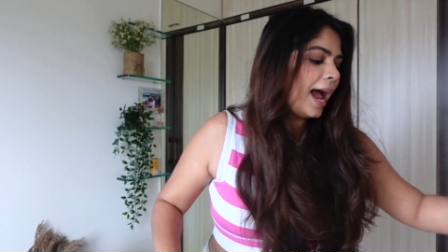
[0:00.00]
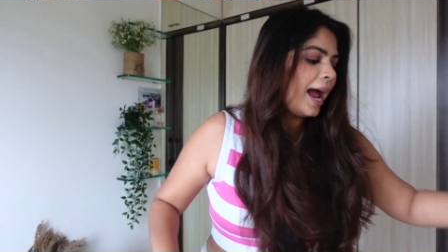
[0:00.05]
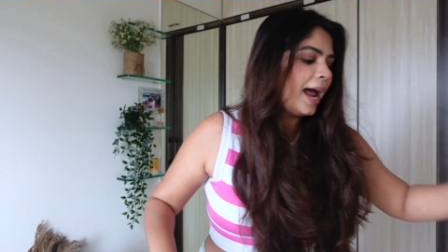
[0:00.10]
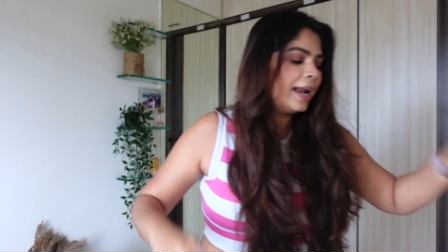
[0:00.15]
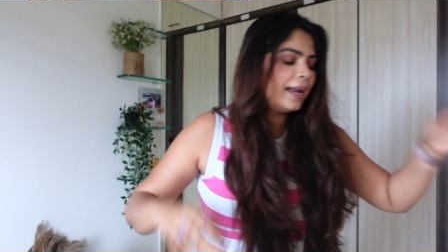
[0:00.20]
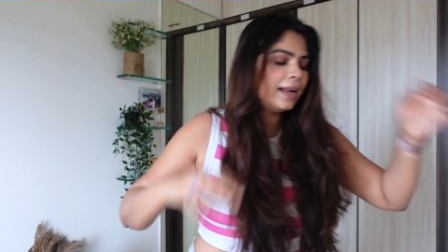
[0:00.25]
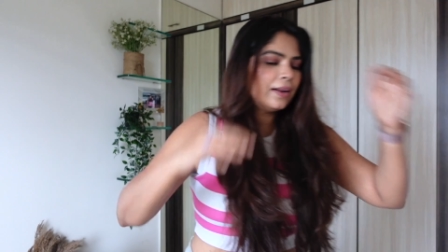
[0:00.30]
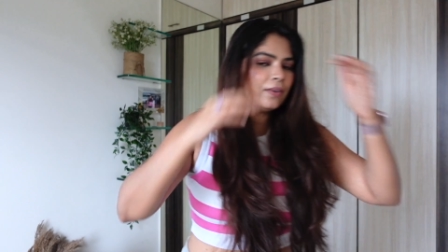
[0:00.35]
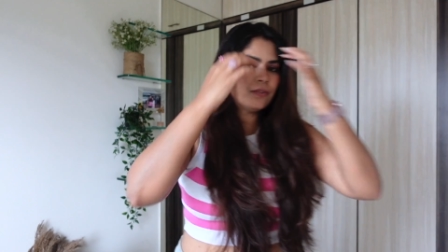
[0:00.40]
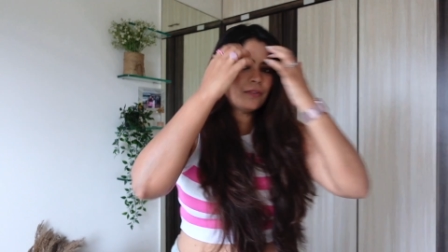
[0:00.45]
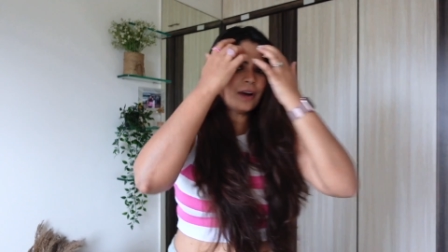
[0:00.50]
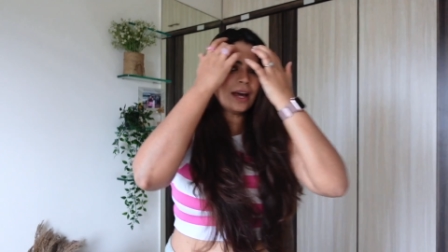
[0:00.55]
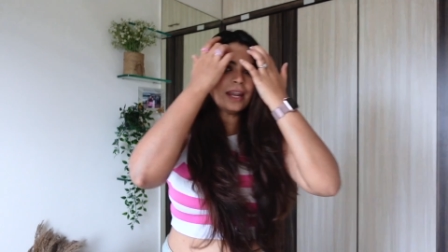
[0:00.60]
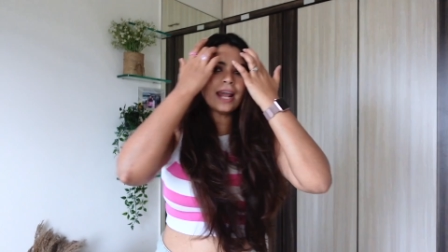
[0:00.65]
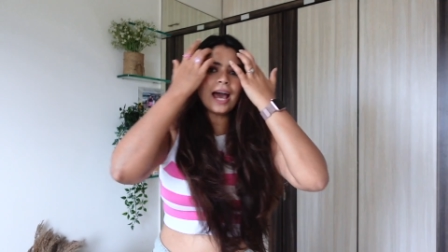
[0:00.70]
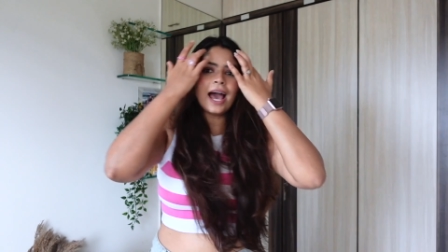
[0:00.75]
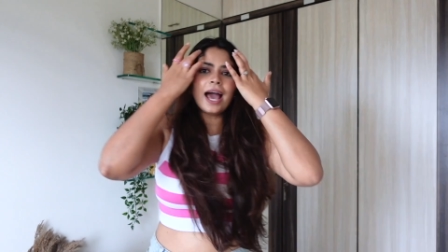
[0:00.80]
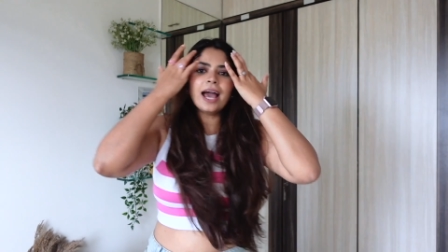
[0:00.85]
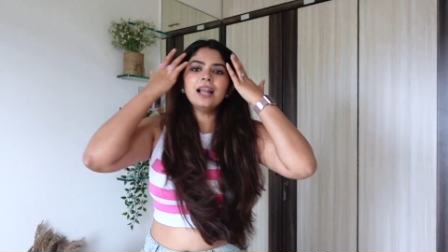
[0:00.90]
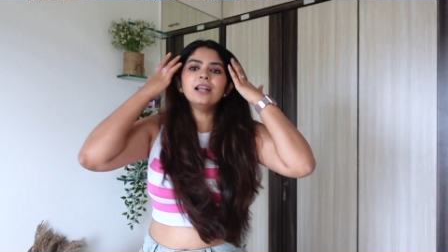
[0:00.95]
and
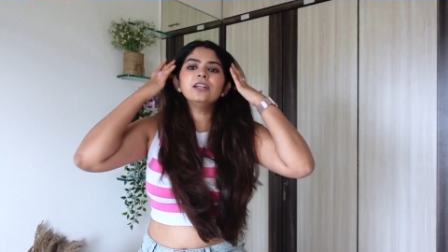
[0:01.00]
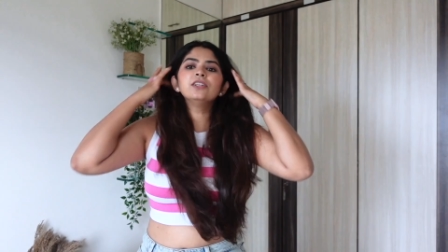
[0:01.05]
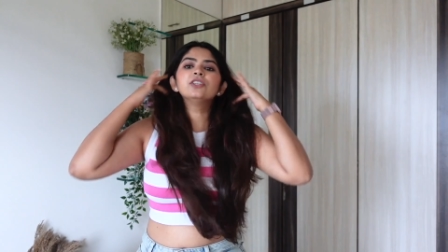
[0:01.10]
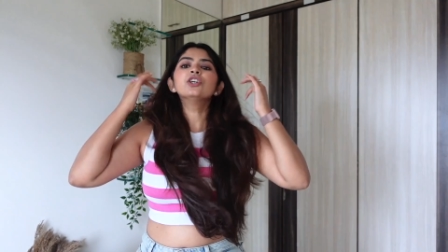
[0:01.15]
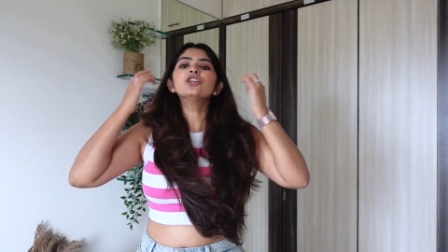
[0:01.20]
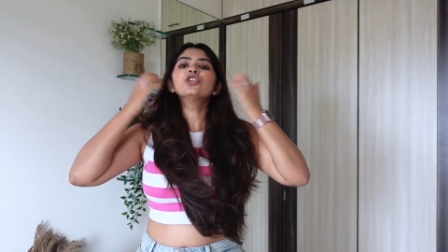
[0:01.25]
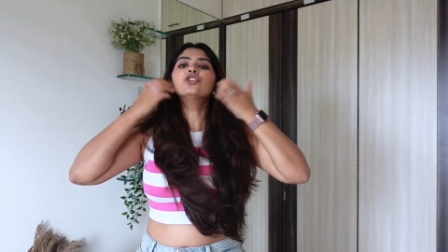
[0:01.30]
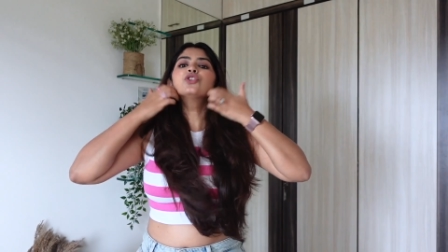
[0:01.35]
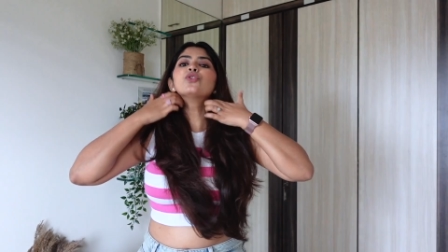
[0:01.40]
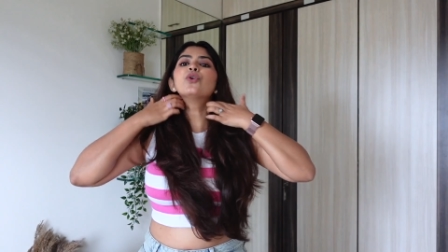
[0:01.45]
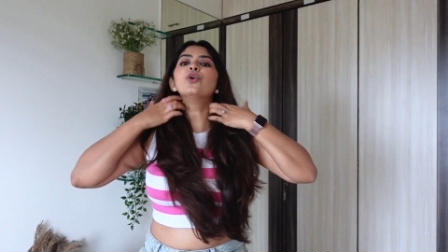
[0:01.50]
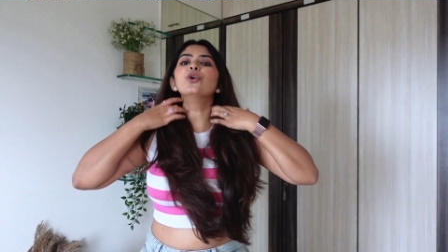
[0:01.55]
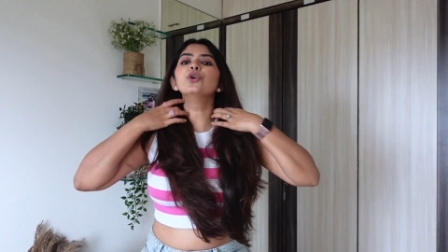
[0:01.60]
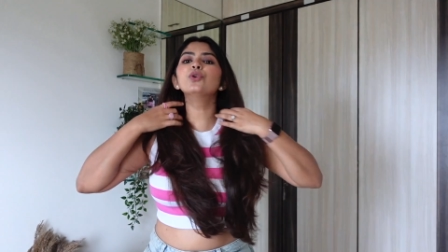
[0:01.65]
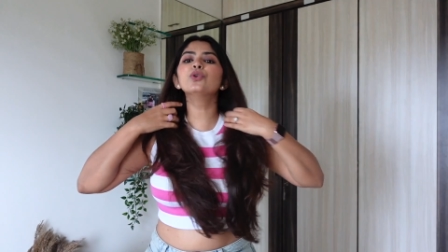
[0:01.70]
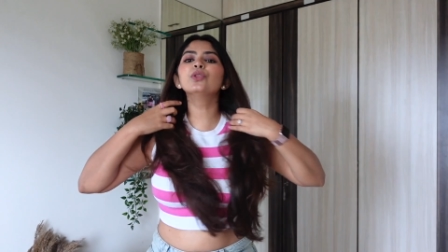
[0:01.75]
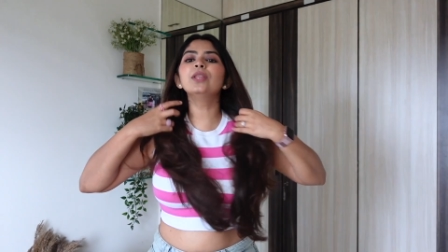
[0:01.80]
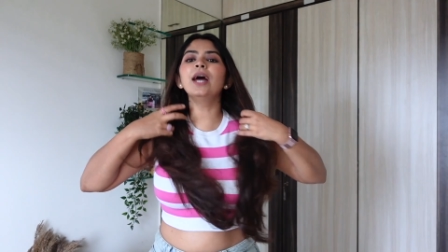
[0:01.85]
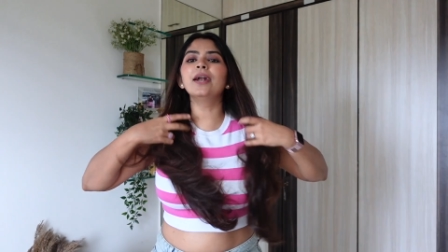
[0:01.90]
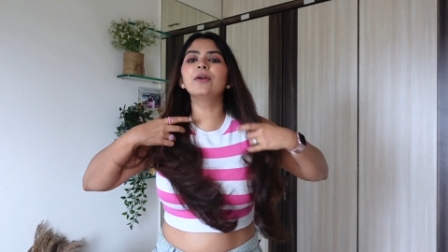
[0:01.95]
one I'll just show
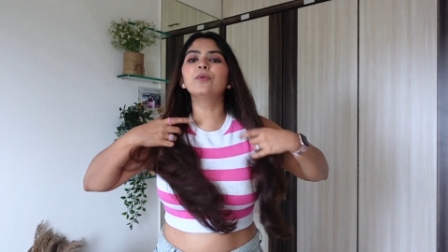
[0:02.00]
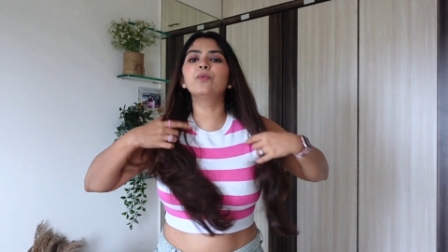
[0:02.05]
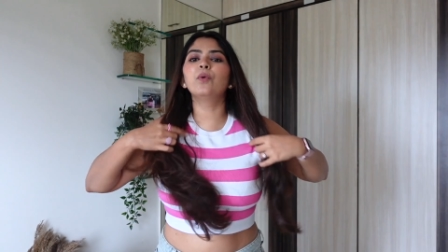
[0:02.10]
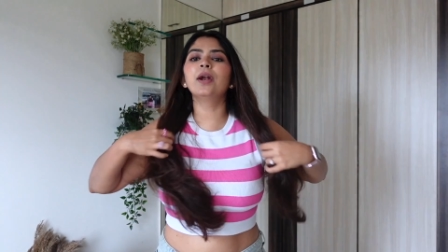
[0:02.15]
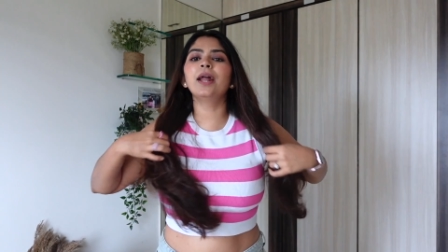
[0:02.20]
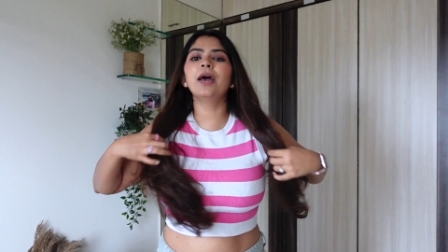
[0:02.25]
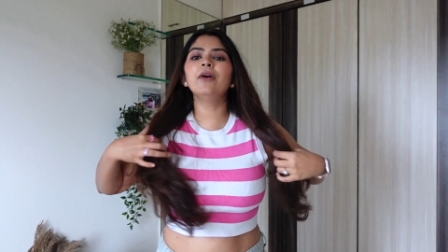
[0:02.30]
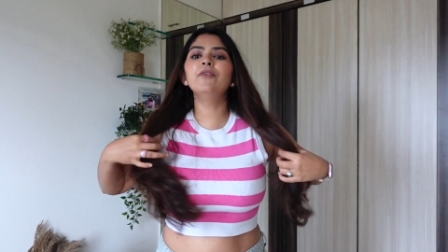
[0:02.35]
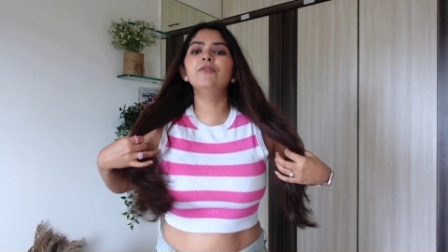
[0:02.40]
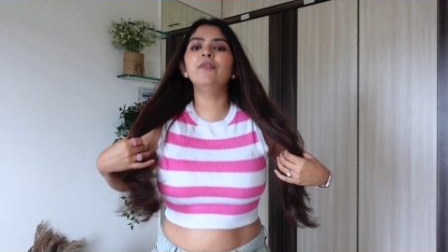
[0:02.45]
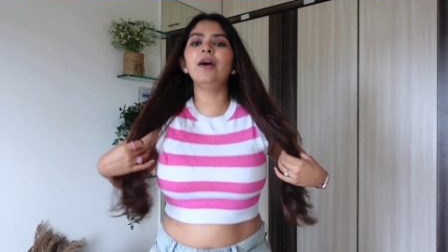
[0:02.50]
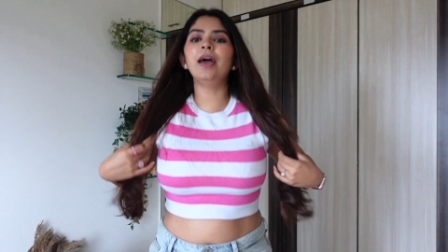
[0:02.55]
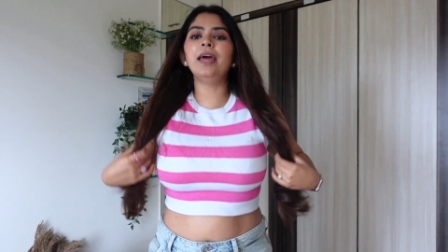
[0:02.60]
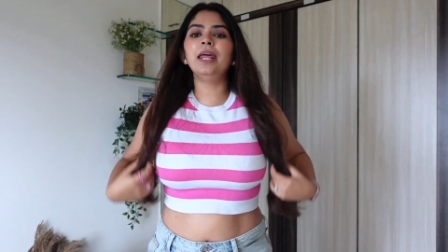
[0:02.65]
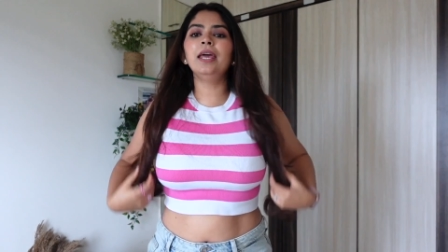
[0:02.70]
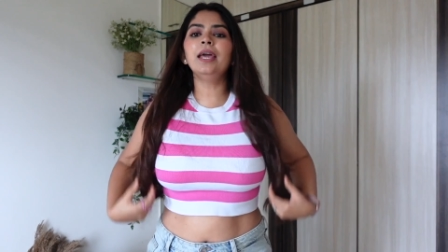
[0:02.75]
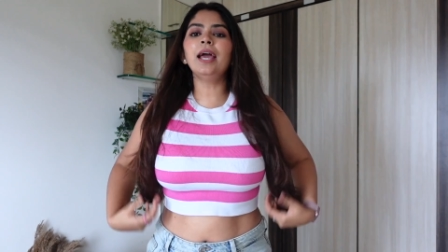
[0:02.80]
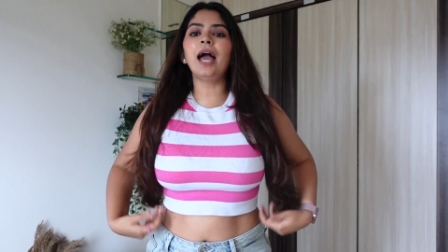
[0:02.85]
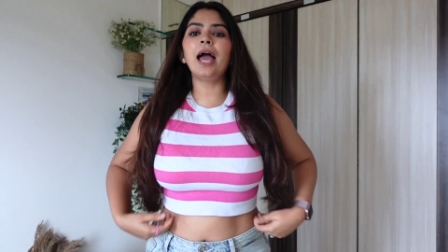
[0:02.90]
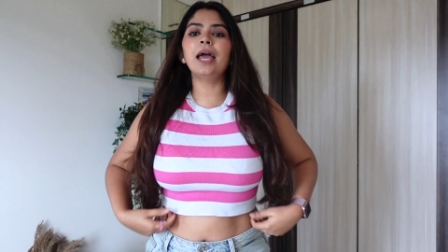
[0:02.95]
you that what I'm
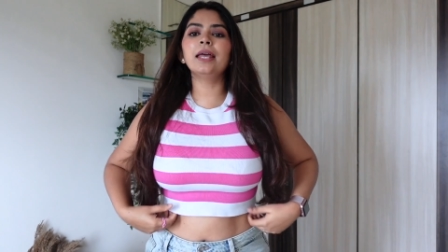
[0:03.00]
wearing.